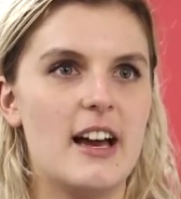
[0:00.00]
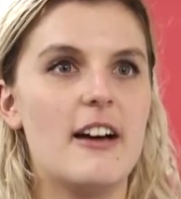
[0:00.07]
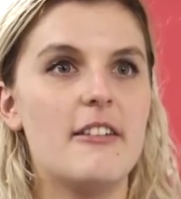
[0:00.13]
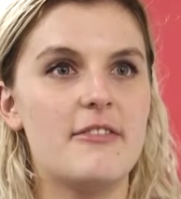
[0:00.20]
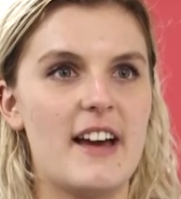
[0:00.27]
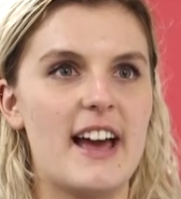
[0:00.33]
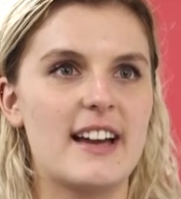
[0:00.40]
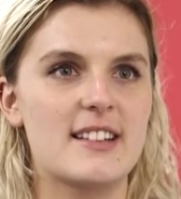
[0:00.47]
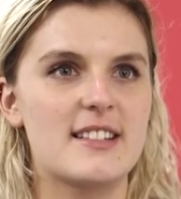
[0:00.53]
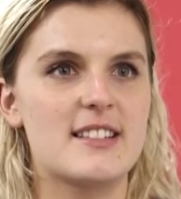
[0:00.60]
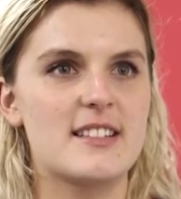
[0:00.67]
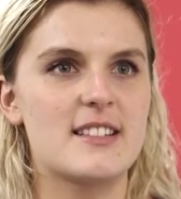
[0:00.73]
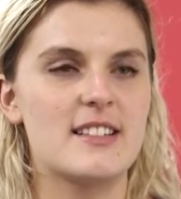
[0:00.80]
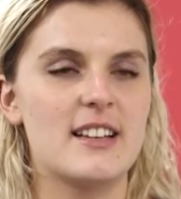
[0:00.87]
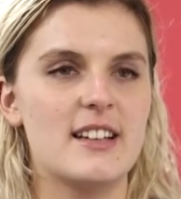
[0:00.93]

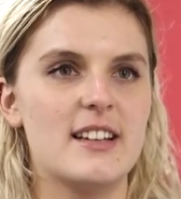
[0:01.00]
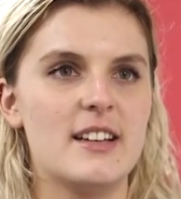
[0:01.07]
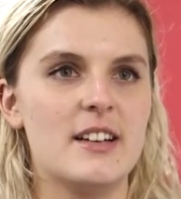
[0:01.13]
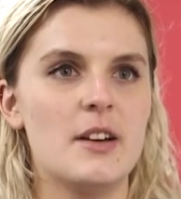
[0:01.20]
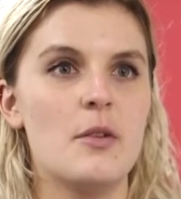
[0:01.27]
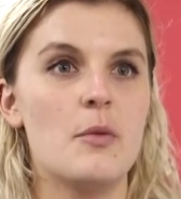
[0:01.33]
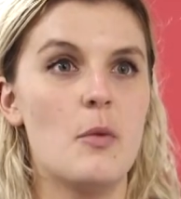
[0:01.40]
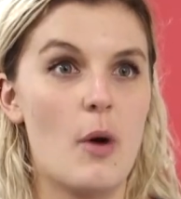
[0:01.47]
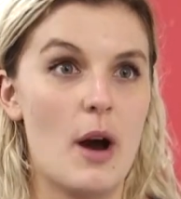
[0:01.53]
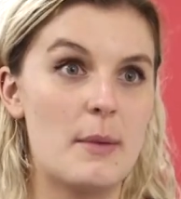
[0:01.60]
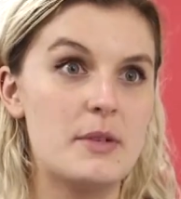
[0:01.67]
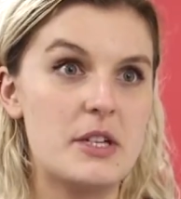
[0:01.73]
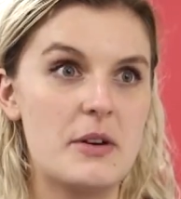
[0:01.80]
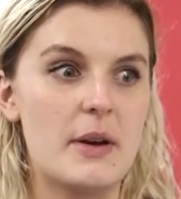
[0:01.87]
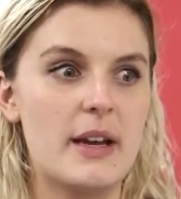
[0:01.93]
affects what
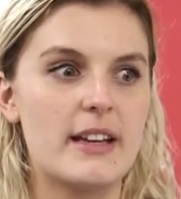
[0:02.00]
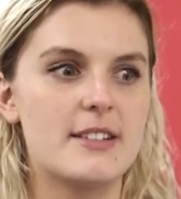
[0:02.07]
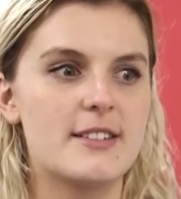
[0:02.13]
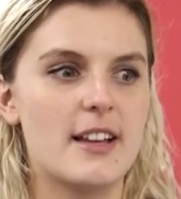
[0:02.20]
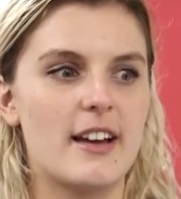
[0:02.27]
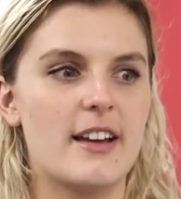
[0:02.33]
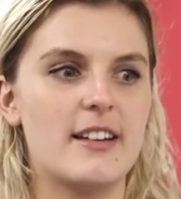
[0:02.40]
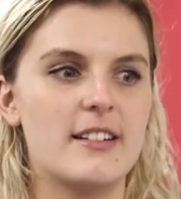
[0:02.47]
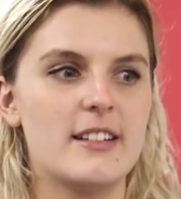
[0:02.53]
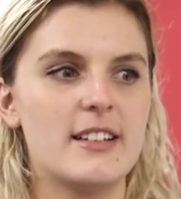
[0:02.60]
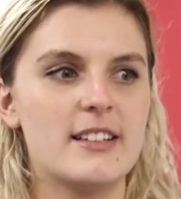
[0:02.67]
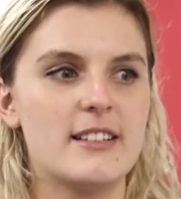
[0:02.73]
I'm doing. So